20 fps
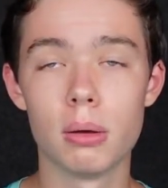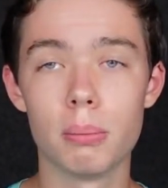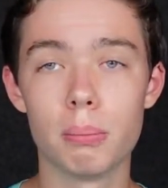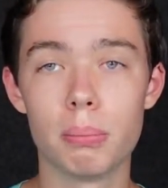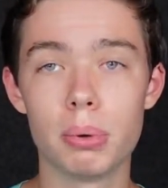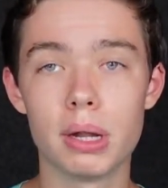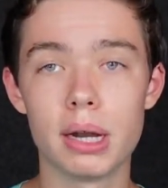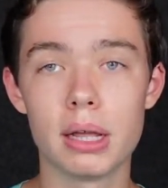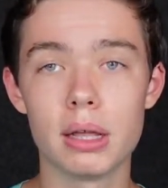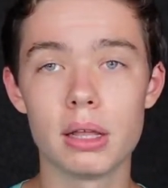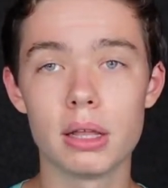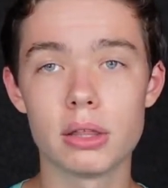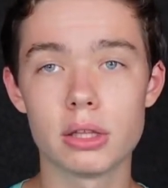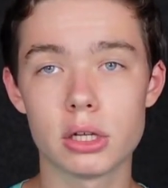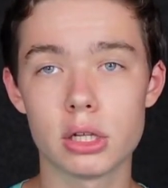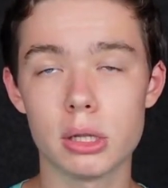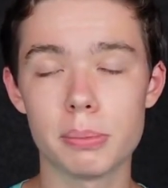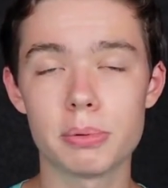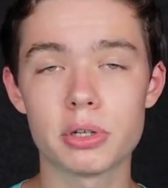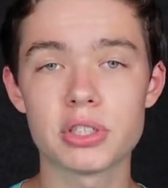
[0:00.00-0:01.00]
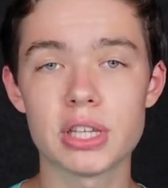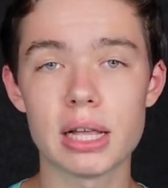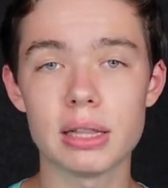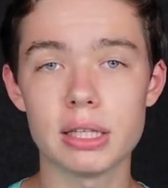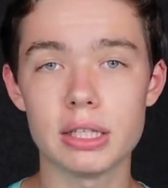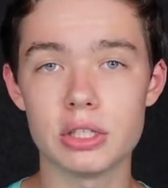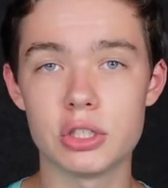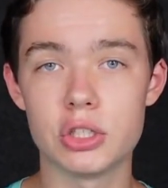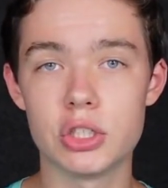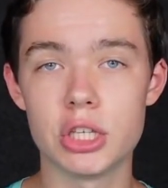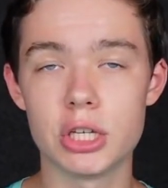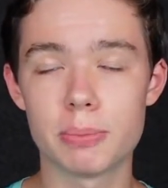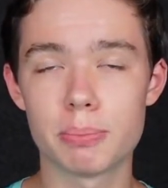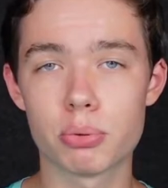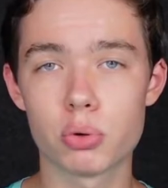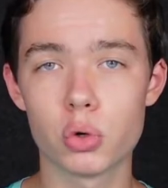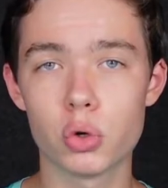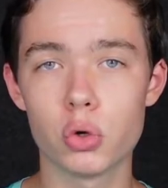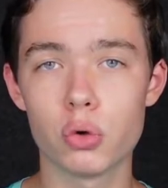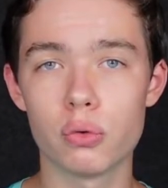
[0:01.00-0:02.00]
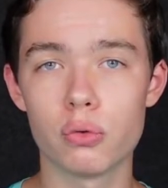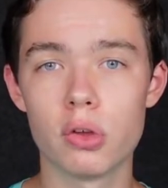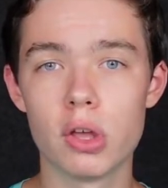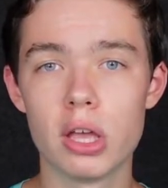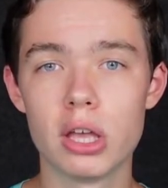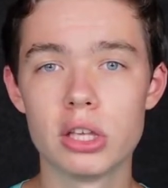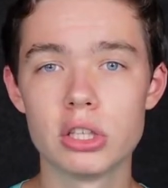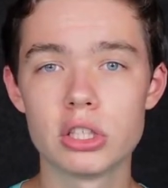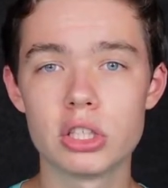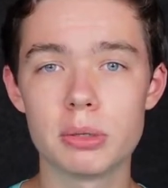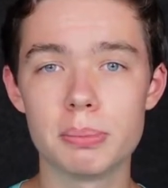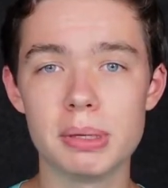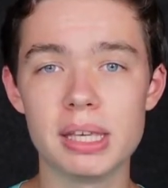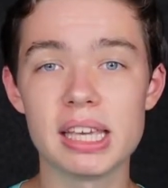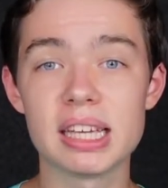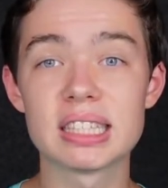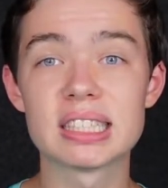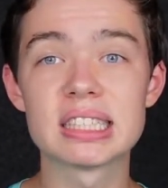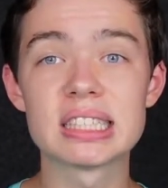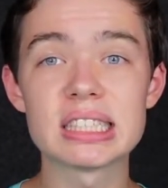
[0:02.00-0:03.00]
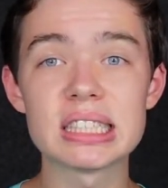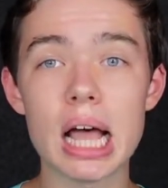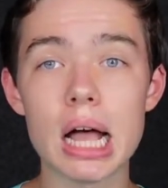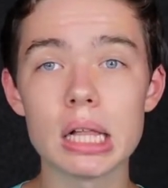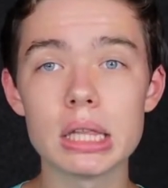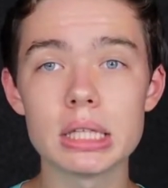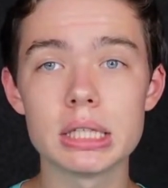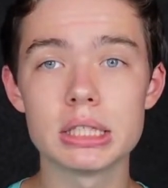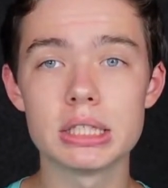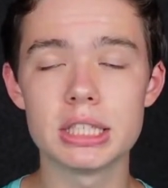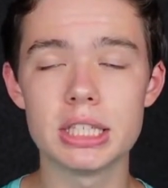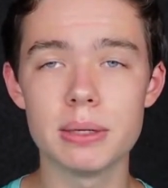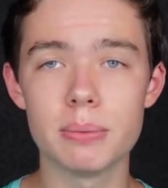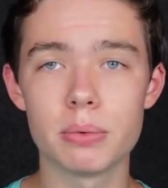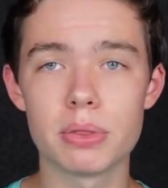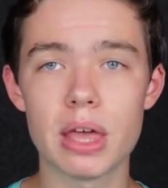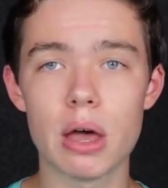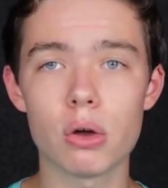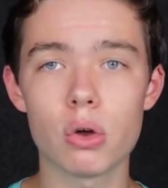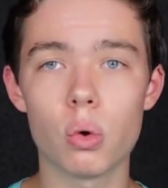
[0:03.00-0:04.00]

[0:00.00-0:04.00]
But the Clippers at least did prove to be a solid team without